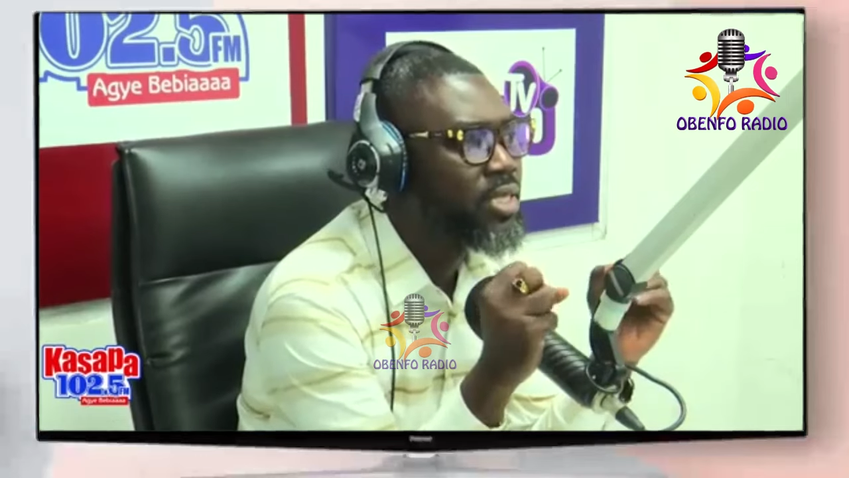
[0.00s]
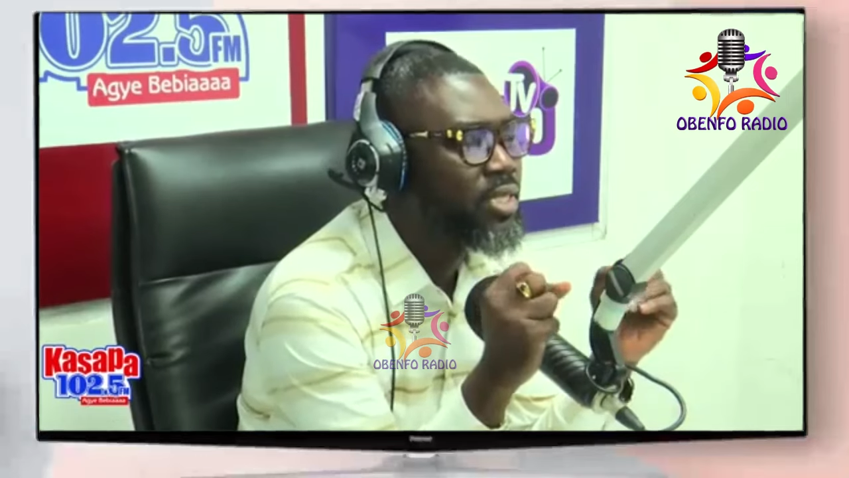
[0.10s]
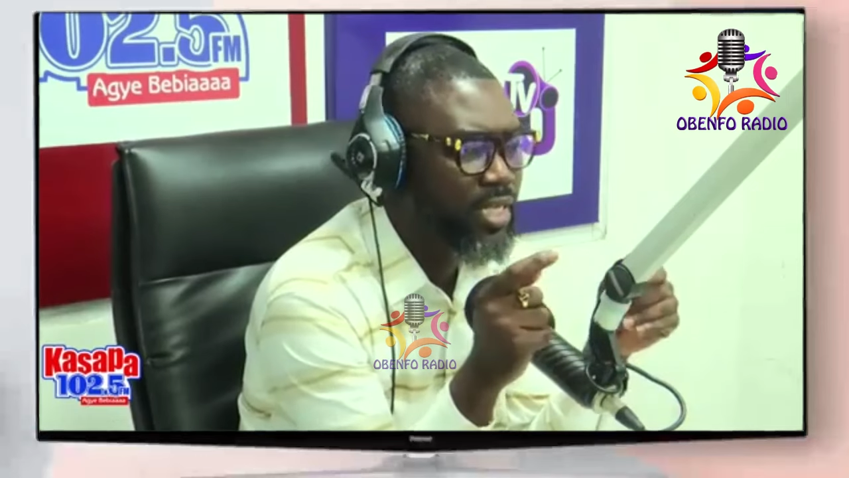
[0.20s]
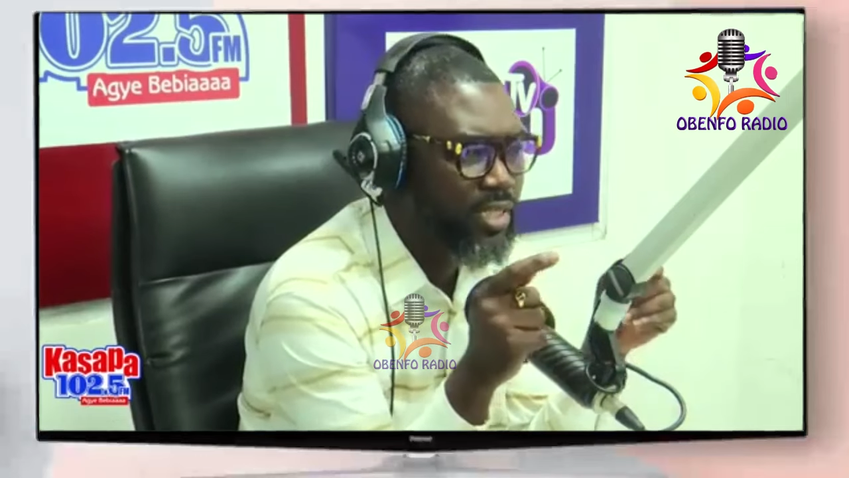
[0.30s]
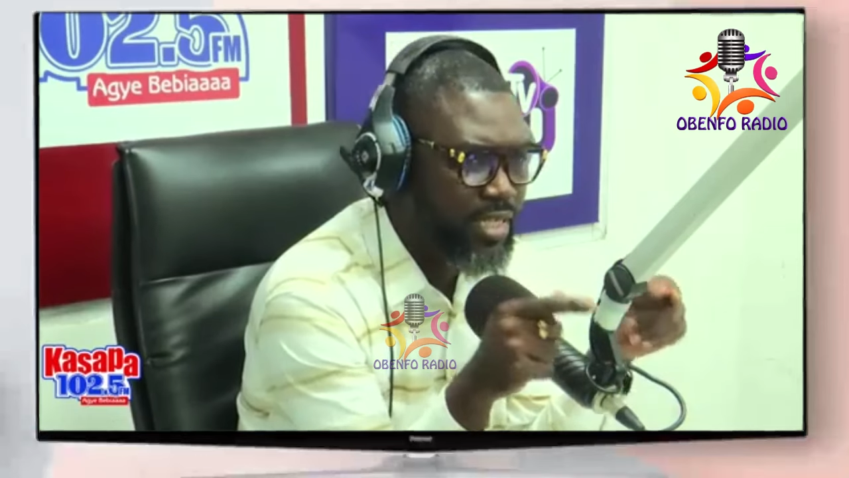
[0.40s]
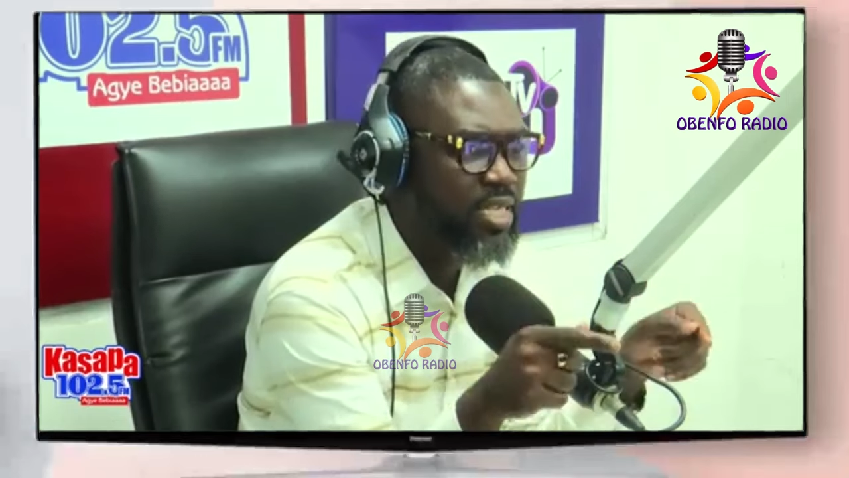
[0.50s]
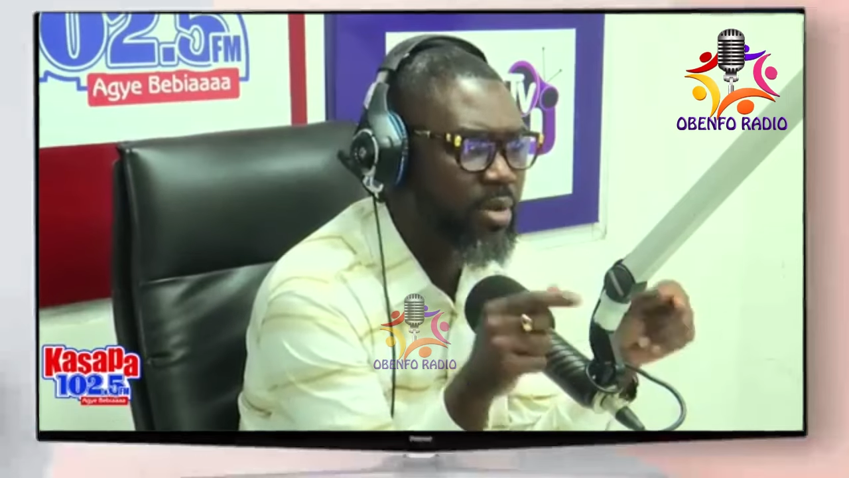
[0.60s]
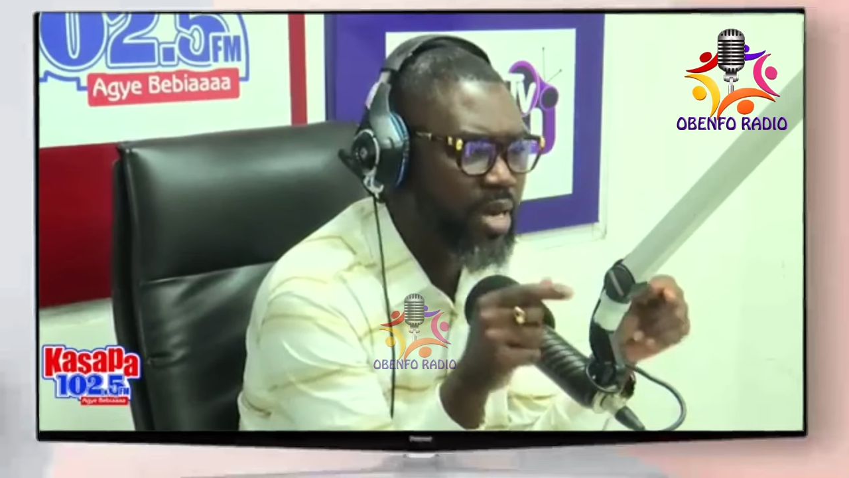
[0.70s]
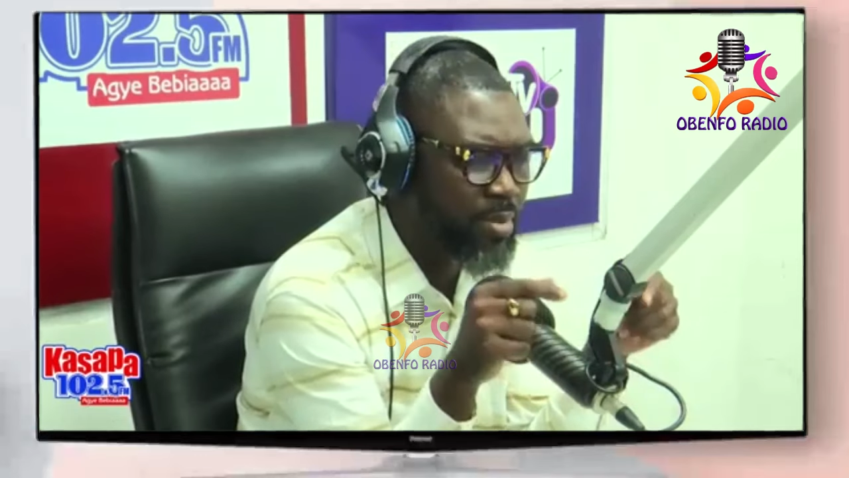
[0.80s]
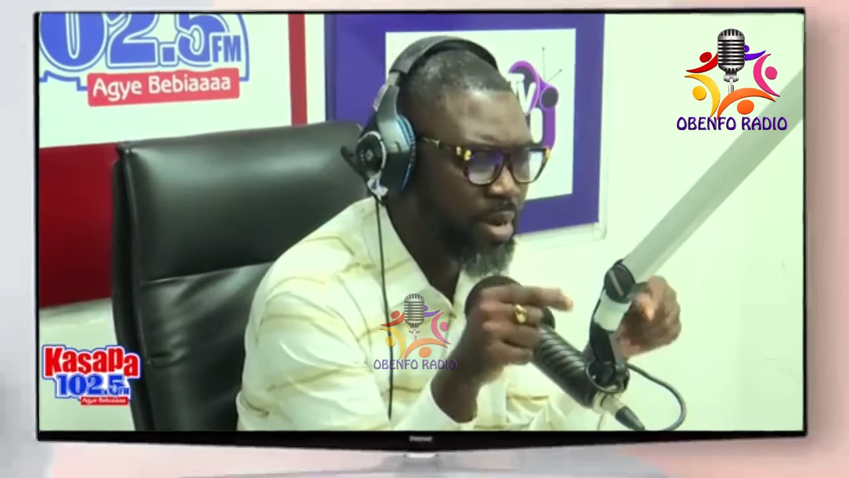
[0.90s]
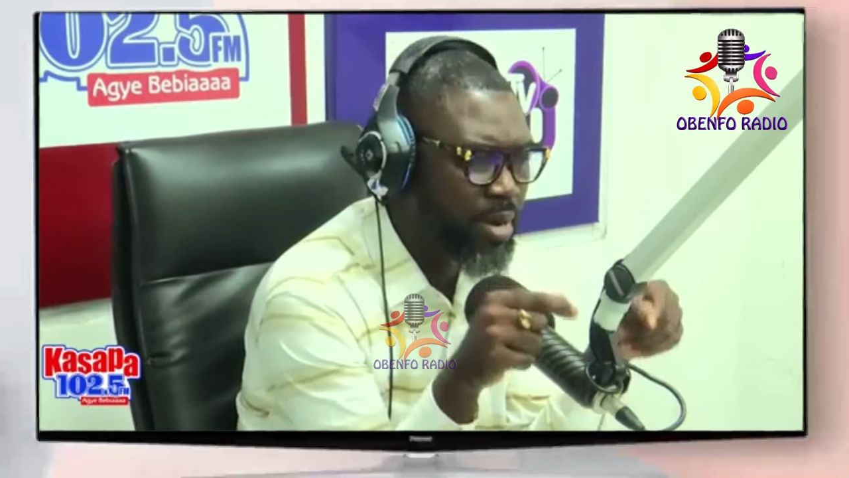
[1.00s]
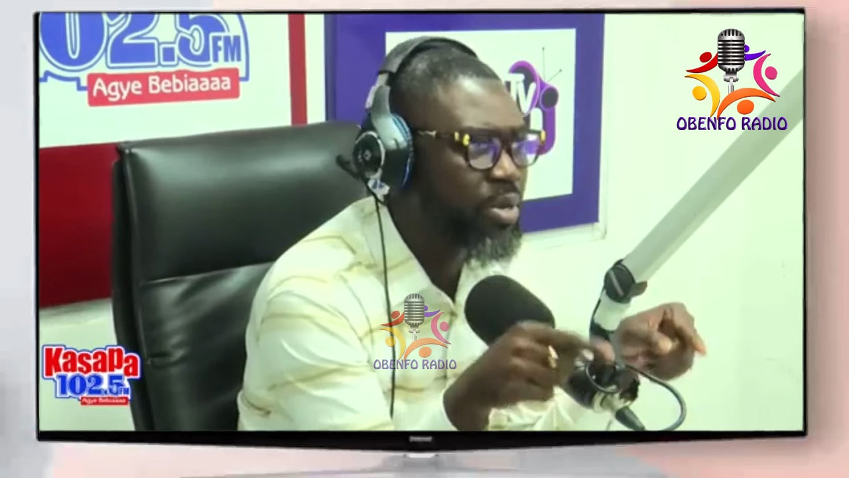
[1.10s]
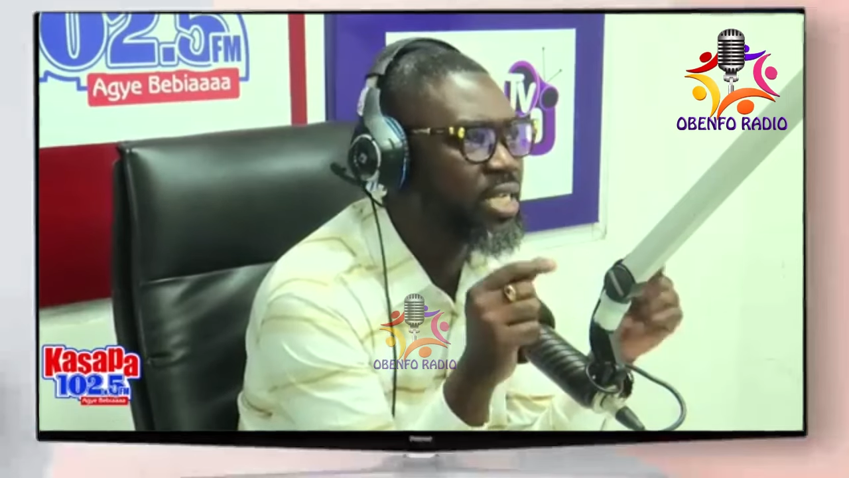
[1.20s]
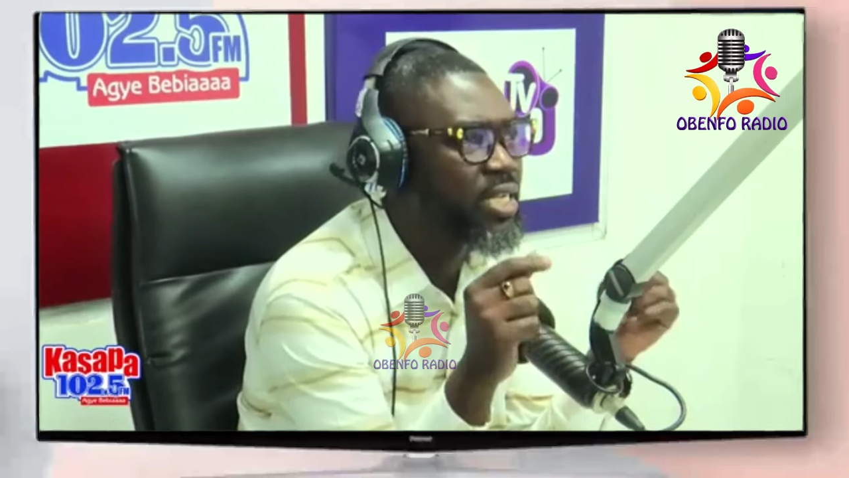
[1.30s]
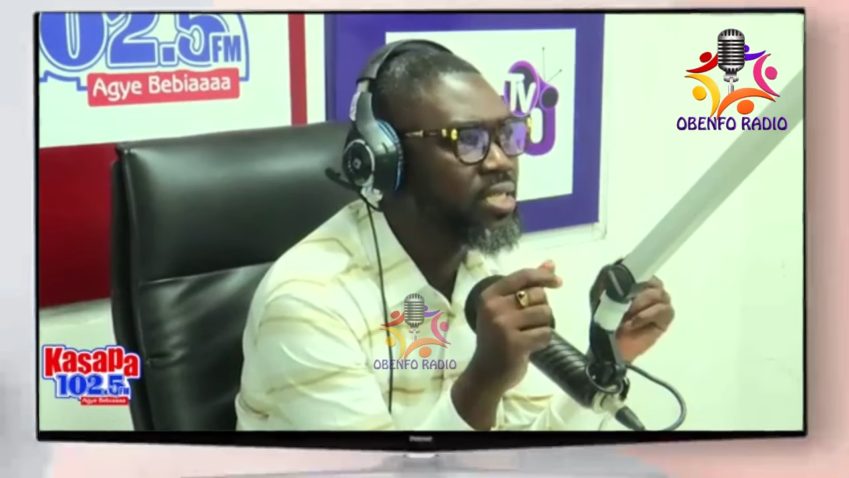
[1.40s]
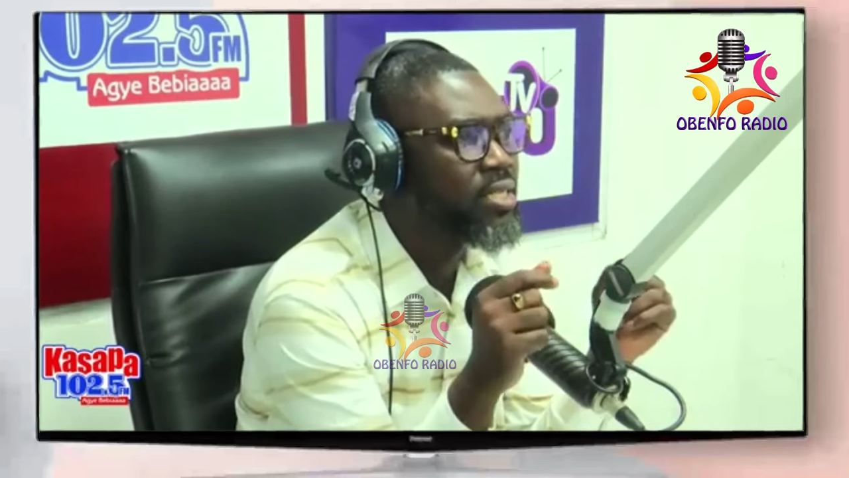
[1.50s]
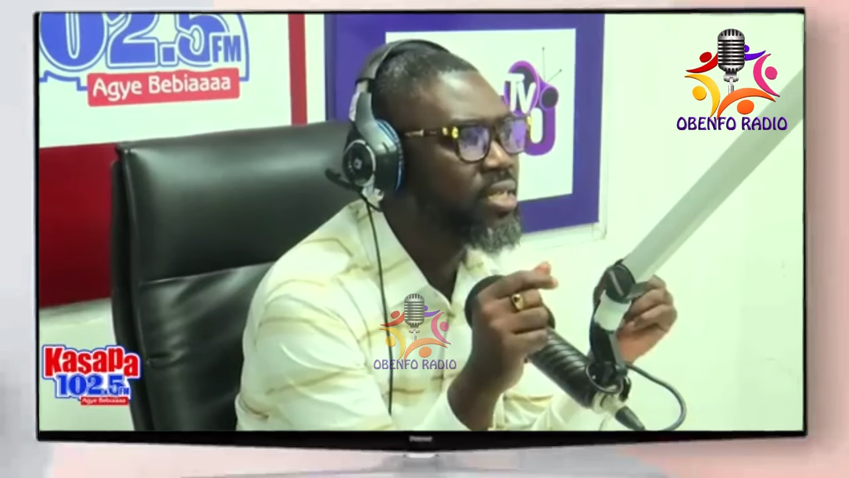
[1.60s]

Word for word: not J D and Bem and Penny.